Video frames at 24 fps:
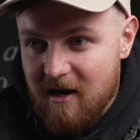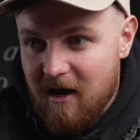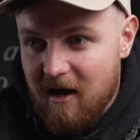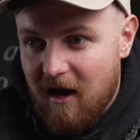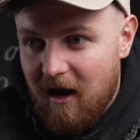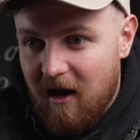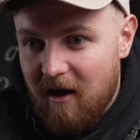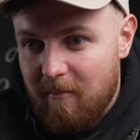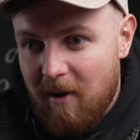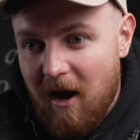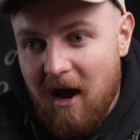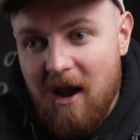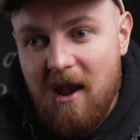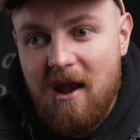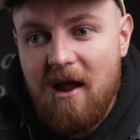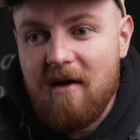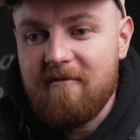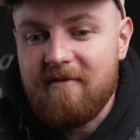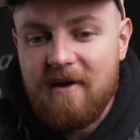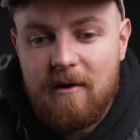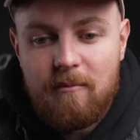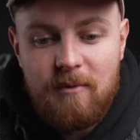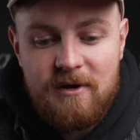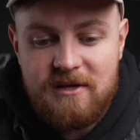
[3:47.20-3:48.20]
I
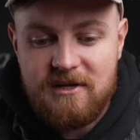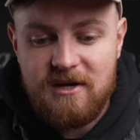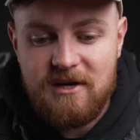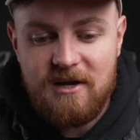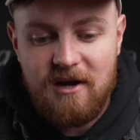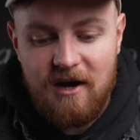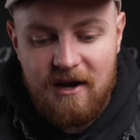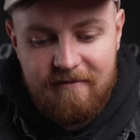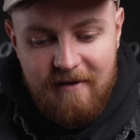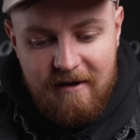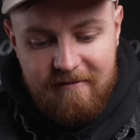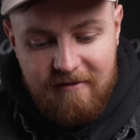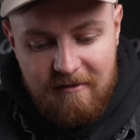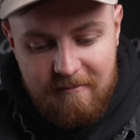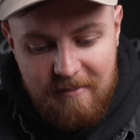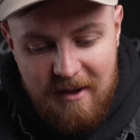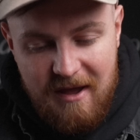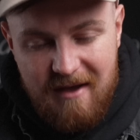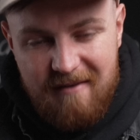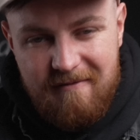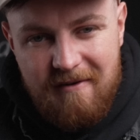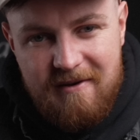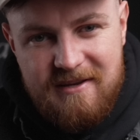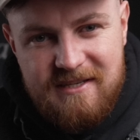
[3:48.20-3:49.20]
love it when you kind of have a
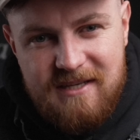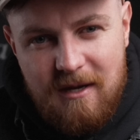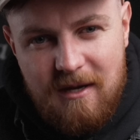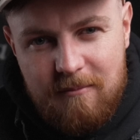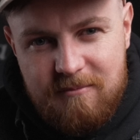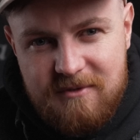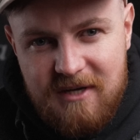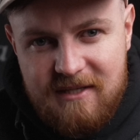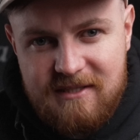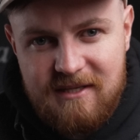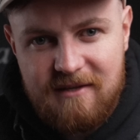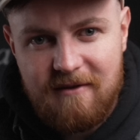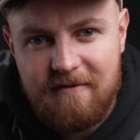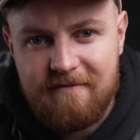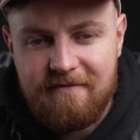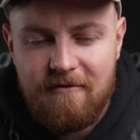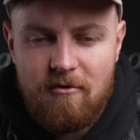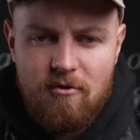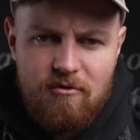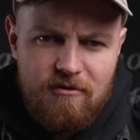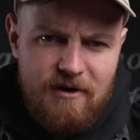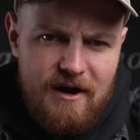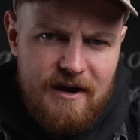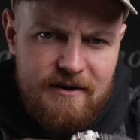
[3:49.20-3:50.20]
bit of a subject in the
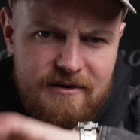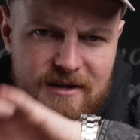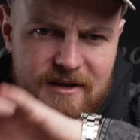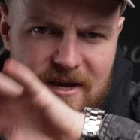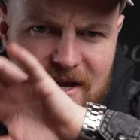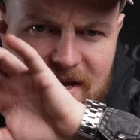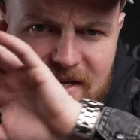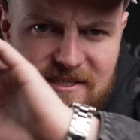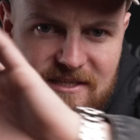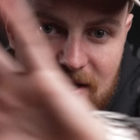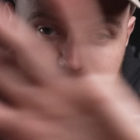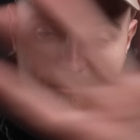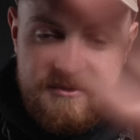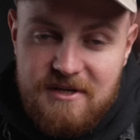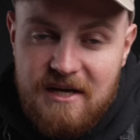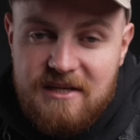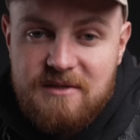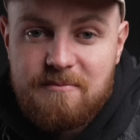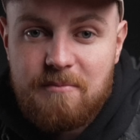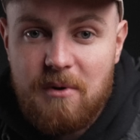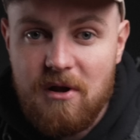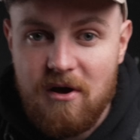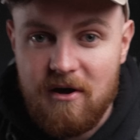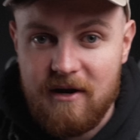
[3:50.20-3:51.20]
foreground,
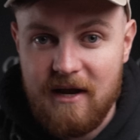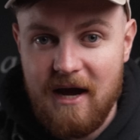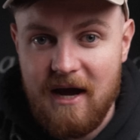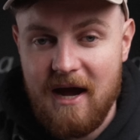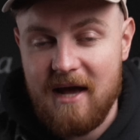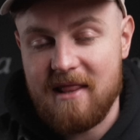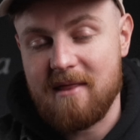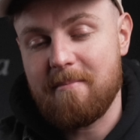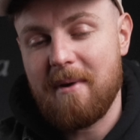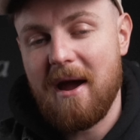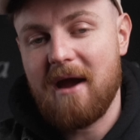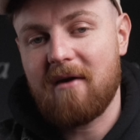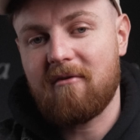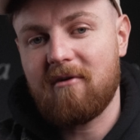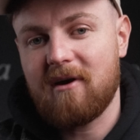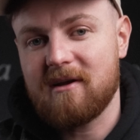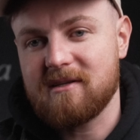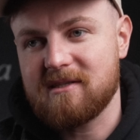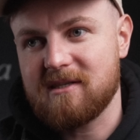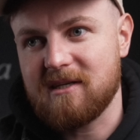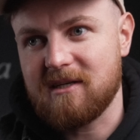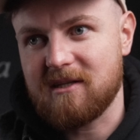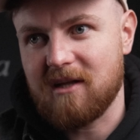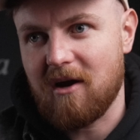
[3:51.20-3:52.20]
subject's blurred out in the
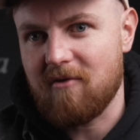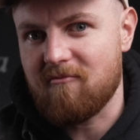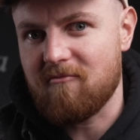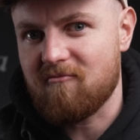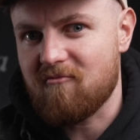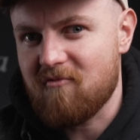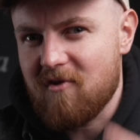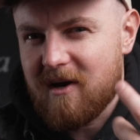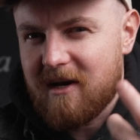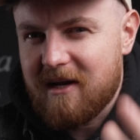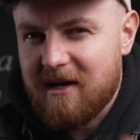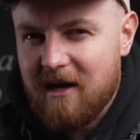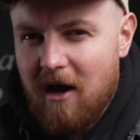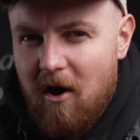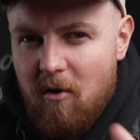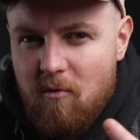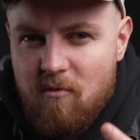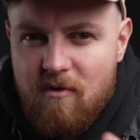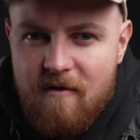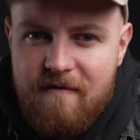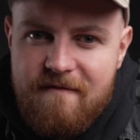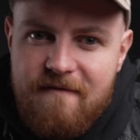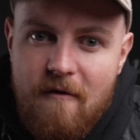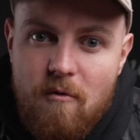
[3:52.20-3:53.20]
background so you don't really know
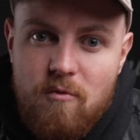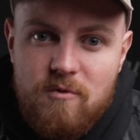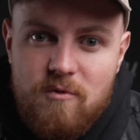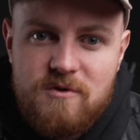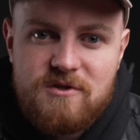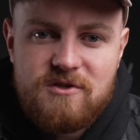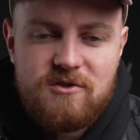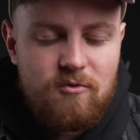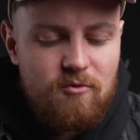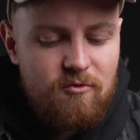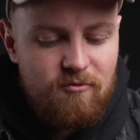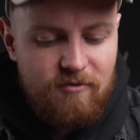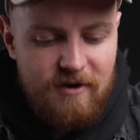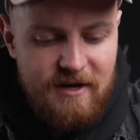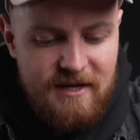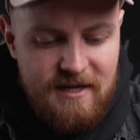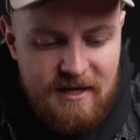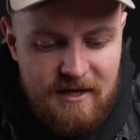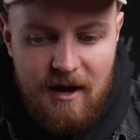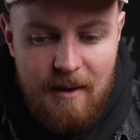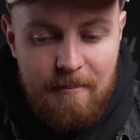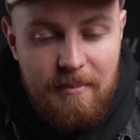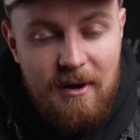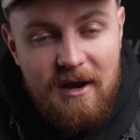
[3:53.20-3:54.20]
the full story.
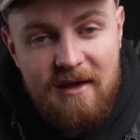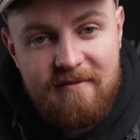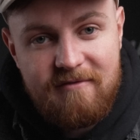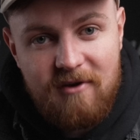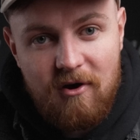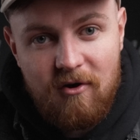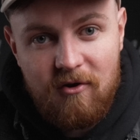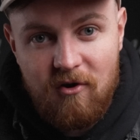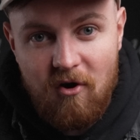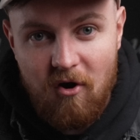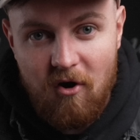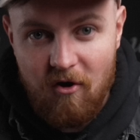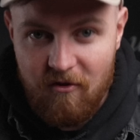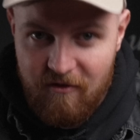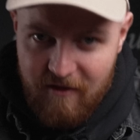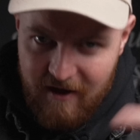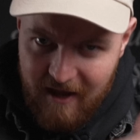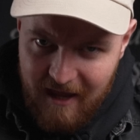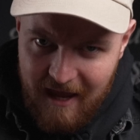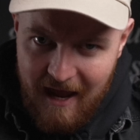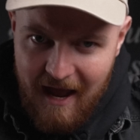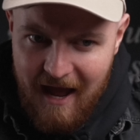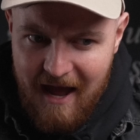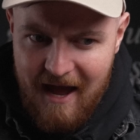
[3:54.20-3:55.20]
And believe it or not, the
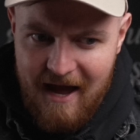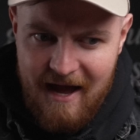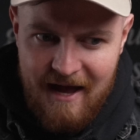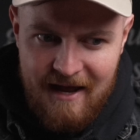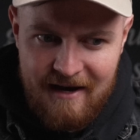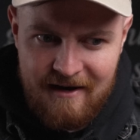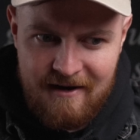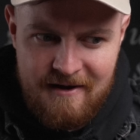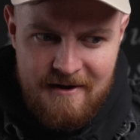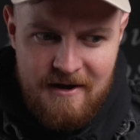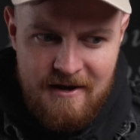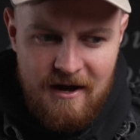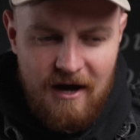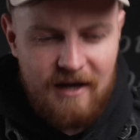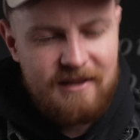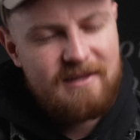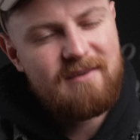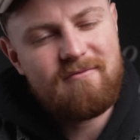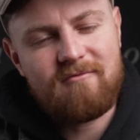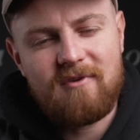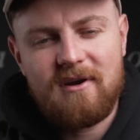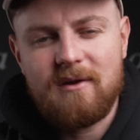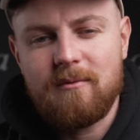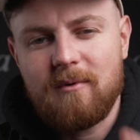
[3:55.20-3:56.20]
can, I
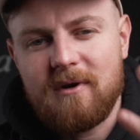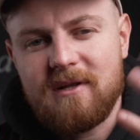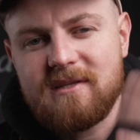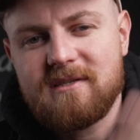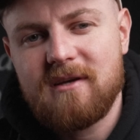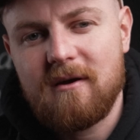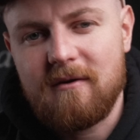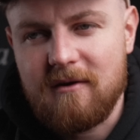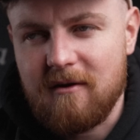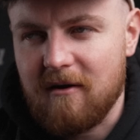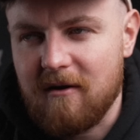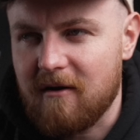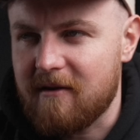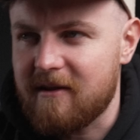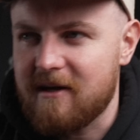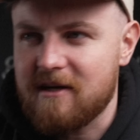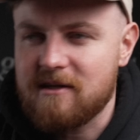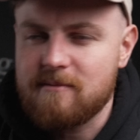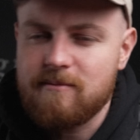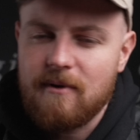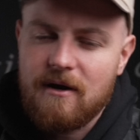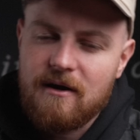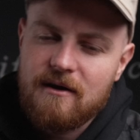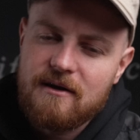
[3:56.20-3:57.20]
didn't really want to tell you like
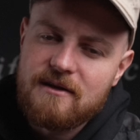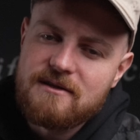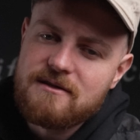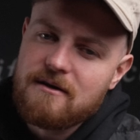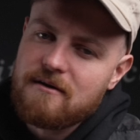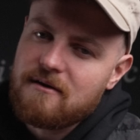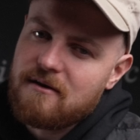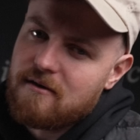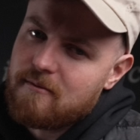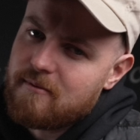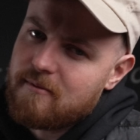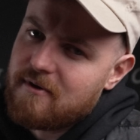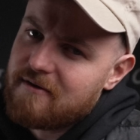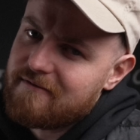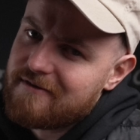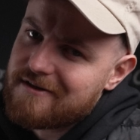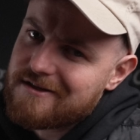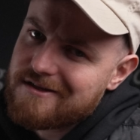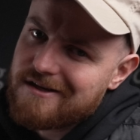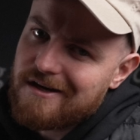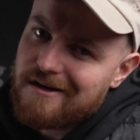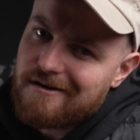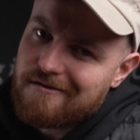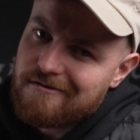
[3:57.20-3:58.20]
this, but I'm going to tell you a little bit of a
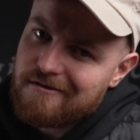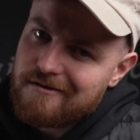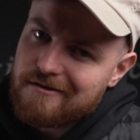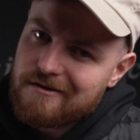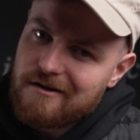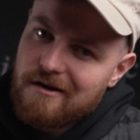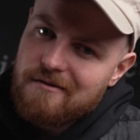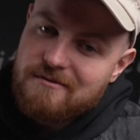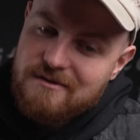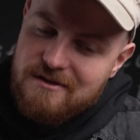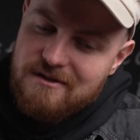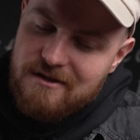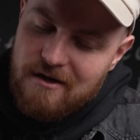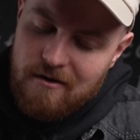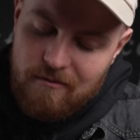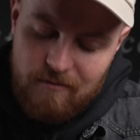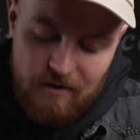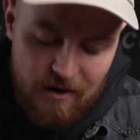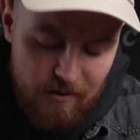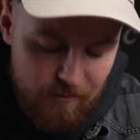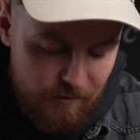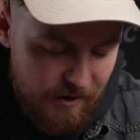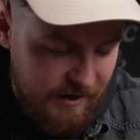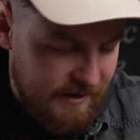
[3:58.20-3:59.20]
secret. Don't tell
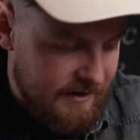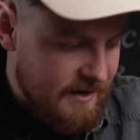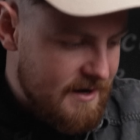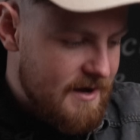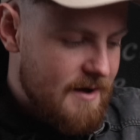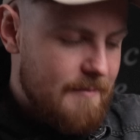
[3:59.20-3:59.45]
no one.